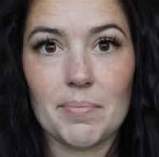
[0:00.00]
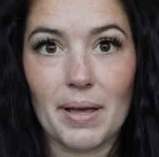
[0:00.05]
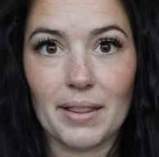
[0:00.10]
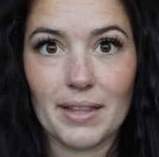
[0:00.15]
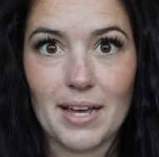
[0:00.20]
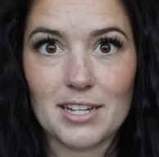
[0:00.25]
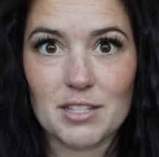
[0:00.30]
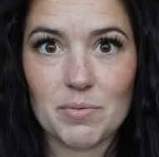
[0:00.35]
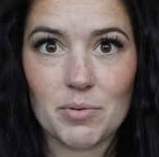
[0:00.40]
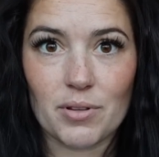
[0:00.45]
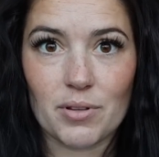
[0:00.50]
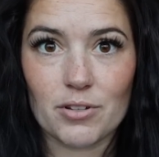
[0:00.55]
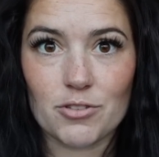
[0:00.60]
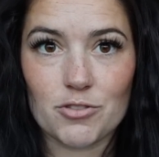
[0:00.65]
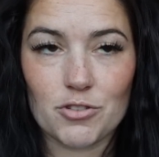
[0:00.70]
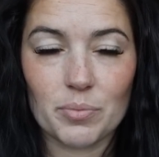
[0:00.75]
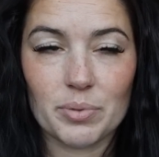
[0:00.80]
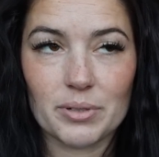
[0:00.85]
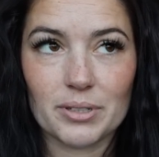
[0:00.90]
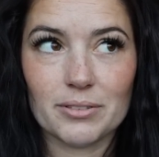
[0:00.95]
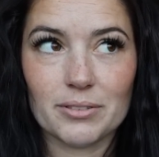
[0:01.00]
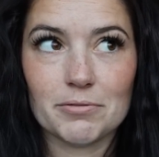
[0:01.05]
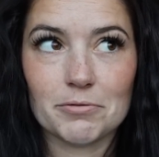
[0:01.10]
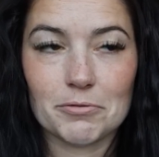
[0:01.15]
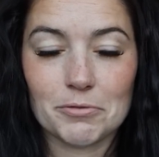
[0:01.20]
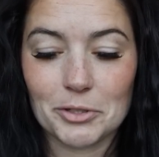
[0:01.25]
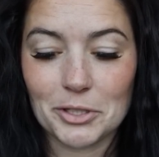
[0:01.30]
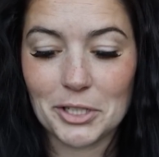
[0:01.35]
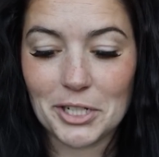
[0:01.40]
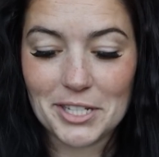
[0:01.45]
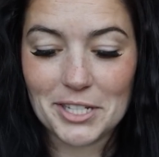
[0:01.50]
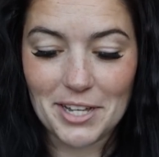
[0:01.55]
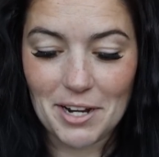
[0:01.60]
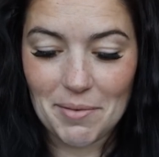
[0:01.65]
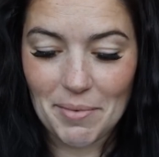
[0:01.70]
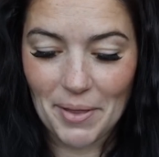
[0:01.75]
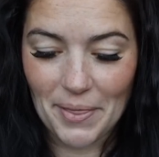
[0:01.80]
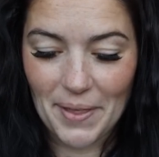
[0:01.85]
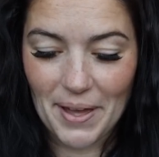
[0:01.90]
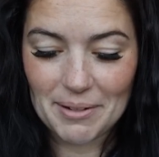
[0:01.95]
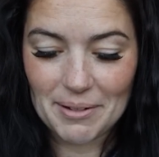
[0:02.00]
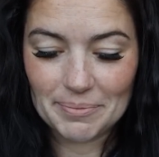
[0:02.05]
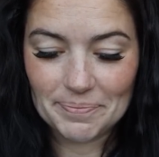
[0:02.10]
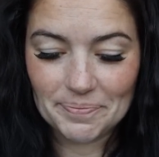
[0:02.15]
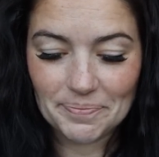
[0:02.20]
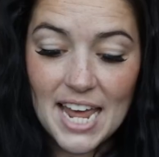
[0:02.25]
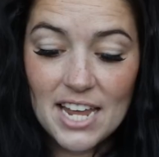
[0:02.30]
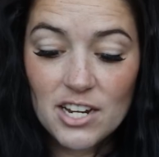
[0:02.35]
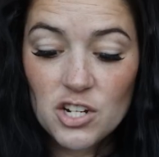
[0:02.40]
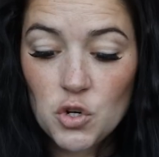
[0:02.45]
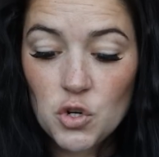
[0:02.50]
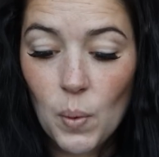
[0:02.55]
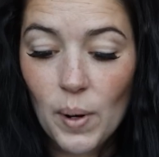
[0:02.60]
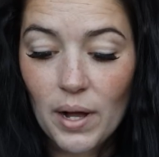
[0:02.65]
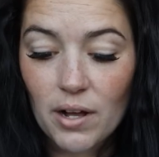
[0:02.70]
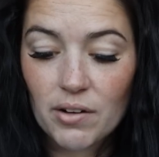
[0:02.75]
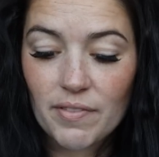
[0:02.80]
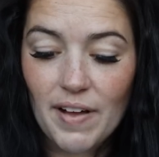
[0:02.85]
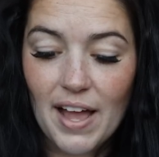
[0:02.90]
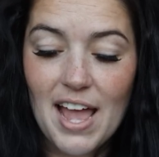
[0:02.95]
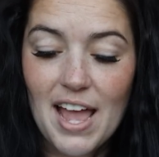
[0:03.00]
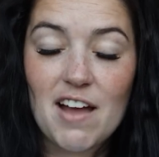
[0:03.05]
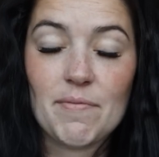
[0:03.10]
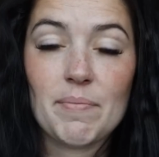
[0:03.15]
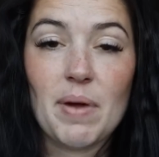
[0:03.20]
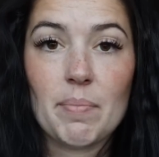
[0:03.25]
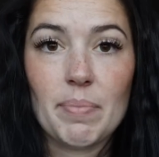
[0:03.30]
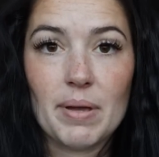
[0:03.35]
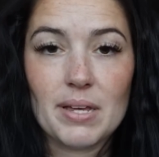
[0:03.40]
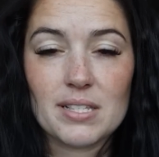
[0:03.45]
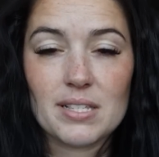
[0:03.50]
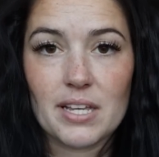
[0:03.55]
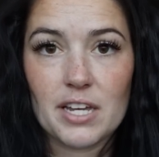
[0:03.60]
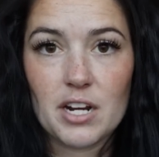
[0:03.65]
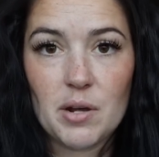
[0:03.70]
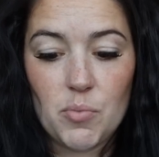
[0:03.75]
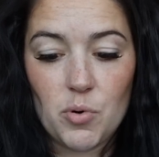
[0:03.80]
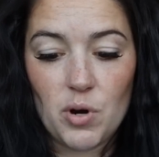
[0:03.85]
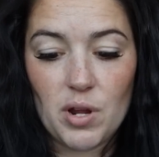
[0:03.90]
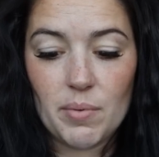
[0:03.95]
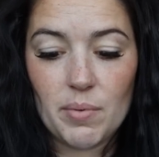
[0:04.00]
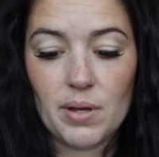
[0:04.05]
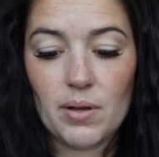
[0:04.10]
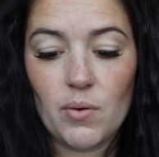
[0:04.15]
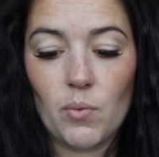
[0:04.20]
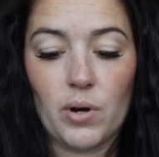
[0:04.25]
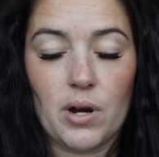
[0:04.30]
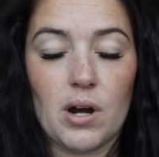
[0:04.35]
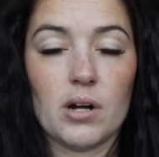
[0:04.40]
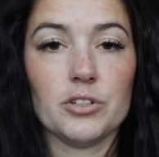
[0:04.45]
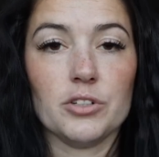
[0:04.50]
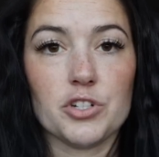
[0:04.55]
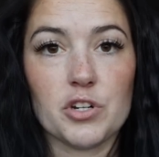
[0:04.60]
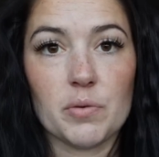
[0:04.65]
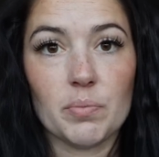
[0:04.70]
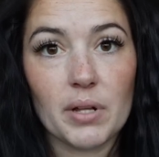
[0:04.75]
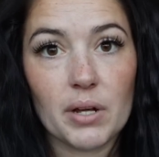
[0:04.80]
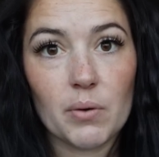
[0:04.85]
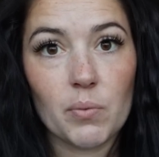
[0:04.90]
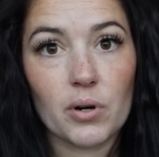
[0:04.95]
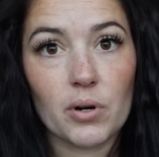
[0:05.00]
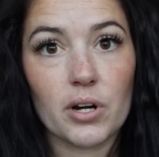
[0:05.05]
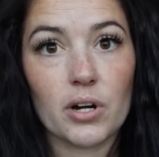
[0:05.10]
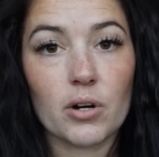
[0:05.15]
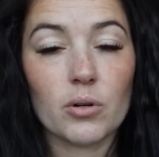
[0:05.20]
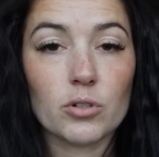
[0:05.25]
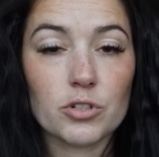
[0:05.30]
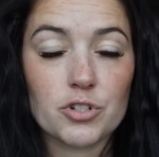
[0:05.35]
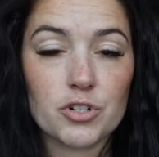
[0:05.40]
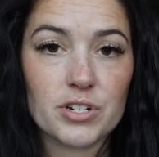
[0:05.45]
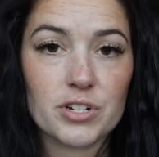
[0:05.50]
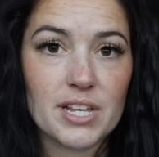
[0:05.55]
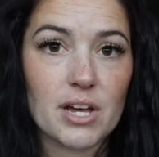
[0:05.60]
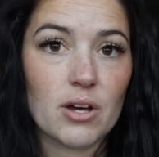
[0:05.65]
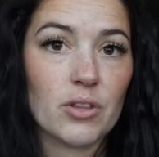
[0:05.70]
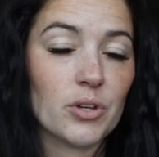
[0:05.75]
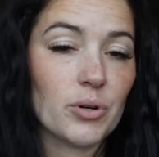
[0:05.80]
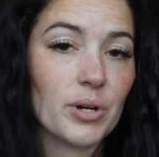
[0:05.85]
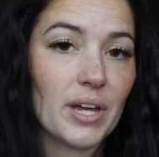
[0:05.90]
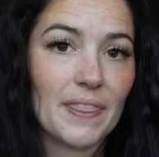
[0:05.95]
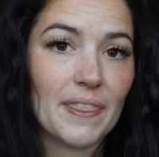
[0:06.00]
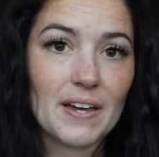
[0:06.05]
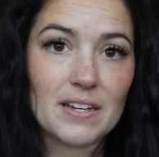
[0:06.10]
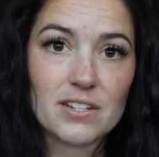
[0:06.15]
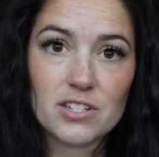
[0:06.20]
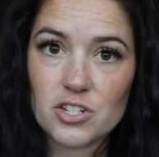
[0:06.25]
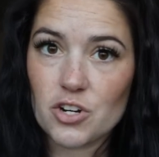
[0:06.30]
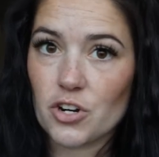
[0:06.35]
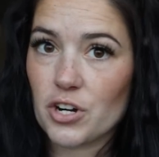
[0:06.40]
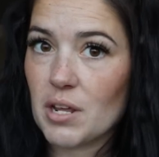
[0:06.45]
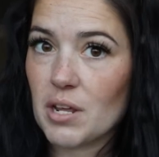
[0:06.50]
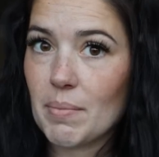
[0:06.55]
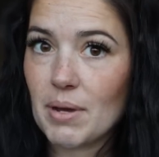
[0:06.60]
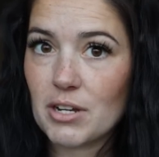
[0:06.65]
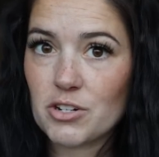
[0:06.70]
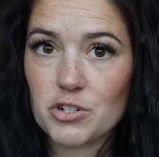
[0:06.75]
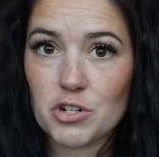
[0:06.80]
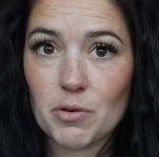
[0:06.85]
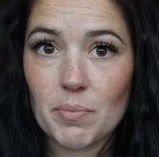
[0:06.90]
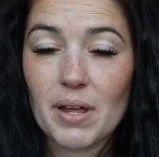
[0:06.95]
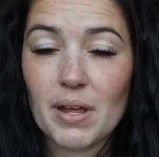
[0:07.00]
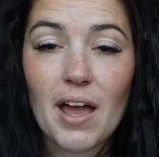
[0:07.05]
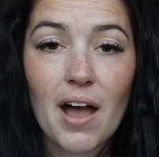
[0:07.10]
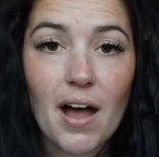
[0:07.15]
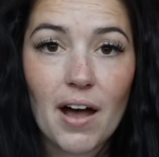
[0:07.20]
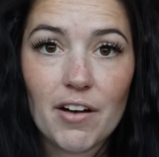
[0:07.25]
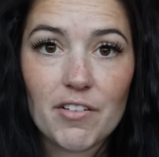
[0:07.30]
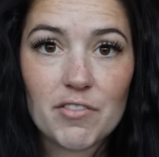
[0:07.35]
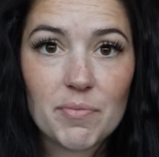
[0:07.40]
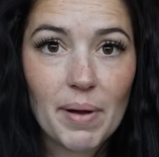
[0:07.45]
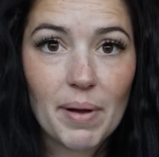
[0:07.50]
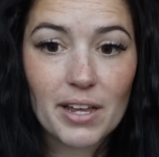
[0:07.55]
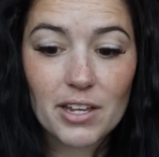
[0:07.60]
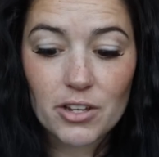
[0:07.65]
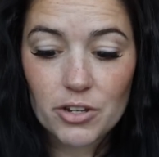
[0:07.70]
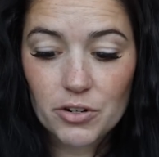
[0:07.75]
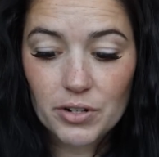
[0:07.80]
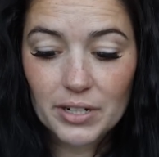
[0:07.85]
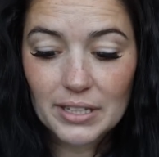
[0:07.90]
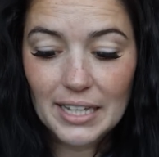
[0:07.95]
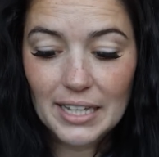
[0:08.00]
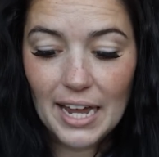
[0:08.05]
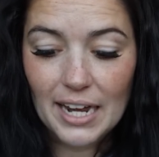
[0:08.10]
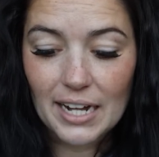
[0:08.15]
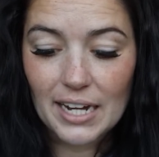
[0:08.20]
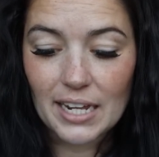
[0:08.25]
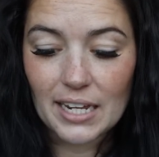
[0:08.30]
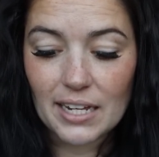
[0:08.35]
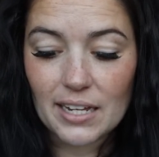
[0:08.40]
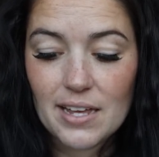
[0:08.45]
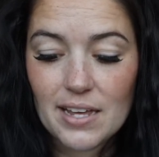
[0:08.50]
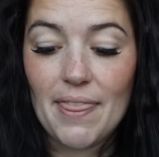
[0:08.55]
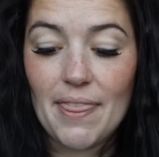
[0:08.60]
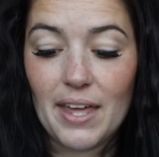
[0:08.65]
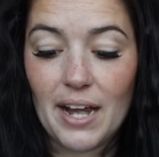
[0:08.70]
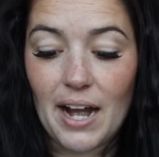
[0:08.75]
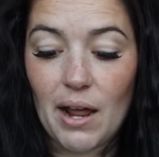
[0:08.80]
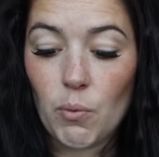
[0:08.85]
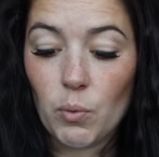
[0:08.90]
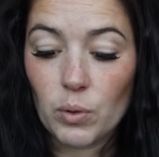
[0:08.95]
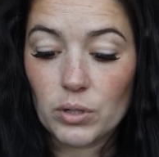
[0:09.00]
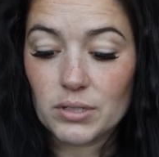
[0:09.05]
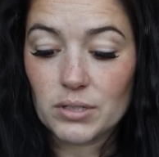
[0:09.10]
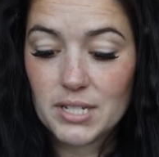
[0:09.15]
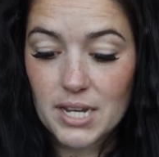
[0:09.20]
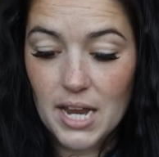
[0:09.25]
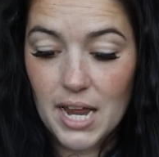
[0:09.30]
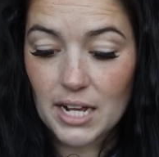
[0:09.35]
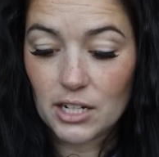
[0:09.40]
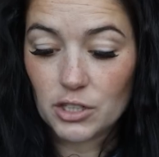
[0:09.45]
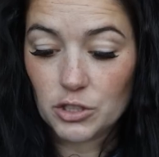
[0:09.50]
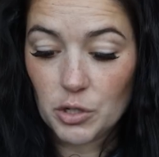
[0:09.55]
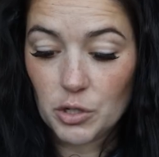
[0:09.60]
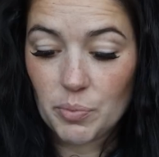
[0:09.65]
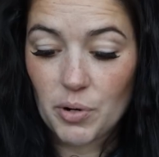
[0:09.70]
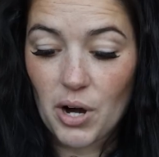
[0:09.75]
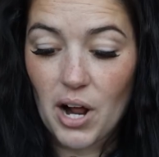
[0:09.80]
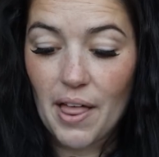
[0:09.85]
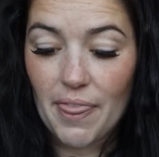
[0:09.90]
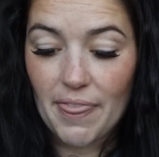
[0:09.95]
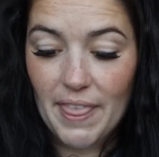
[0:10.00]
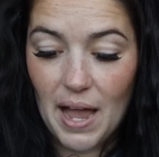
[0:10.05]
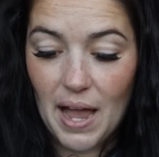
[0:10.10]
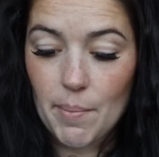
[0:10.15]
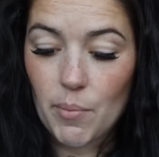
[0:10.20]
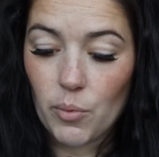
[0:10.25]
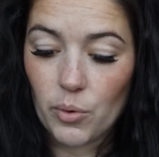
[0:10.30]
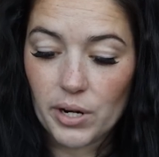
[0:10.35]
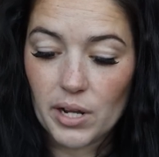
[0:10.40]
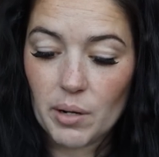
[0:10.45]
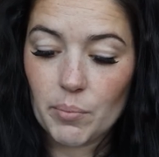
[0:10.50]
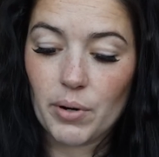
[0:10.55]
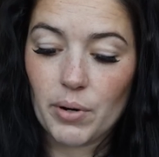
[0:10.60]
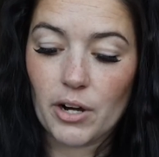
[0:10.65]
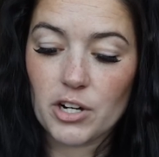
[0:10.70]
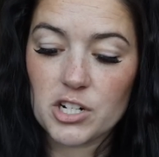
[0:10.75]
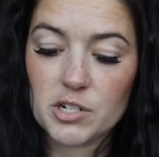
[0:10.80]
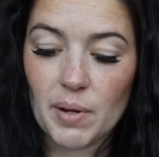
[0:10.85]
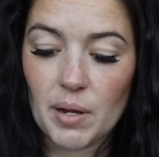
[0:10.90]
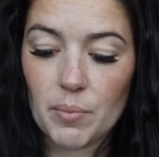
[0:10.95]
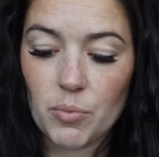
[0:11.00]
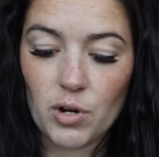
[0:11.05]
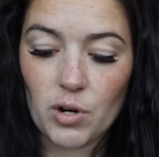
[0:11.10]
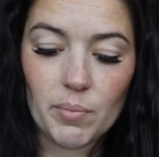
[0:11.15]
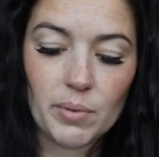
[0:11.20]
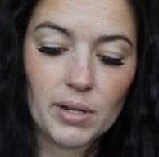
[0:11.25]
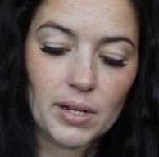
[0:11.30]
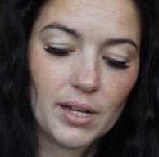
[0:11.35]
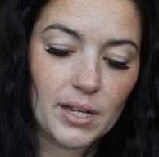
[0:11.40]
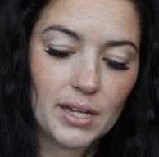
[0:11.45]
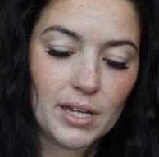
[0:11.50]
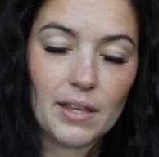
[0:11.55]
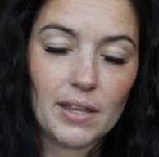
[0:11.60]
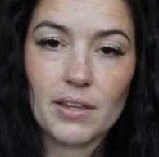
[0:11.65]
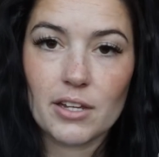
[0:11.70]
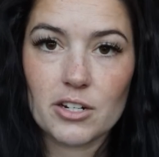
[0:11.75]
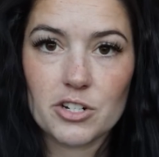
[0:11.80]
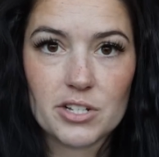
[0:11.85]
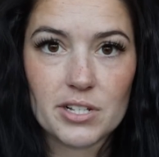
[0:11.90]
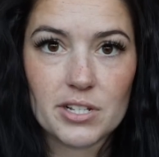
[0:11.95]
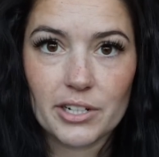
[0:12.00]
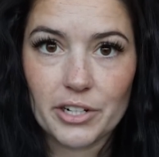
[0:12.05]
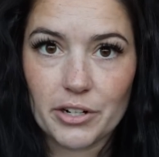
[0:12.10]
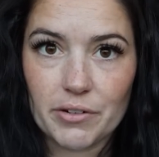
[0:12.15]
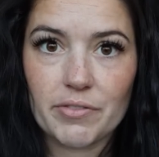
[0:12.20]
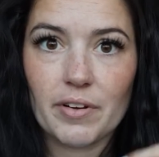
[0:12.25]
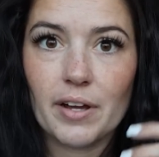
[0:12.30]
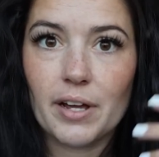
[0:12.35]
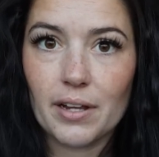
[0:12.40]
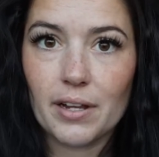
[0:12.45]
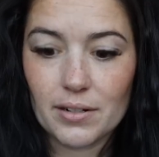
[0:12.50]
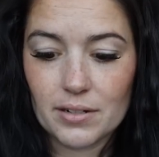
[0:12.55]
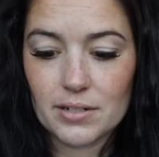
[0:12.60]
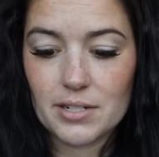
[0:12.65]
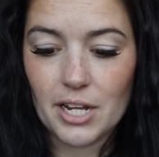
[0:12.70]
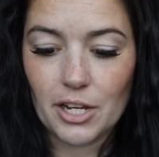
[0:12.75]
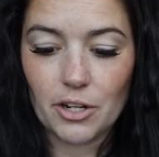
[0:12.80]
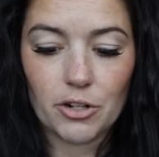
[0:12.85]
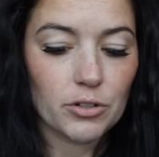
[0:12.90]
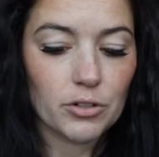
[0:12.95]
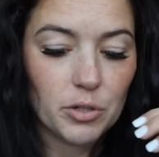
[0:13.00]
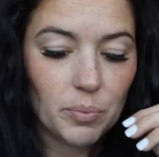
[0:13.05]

my last birth control pill, really excited about that. 10-12, I have my baseline appointment where I'll do blood work, ultrasound, they'll get that starting measurement of my uterine lining, and then I will take Lupron that morning prior to my appointment. Again, they just clarify, take your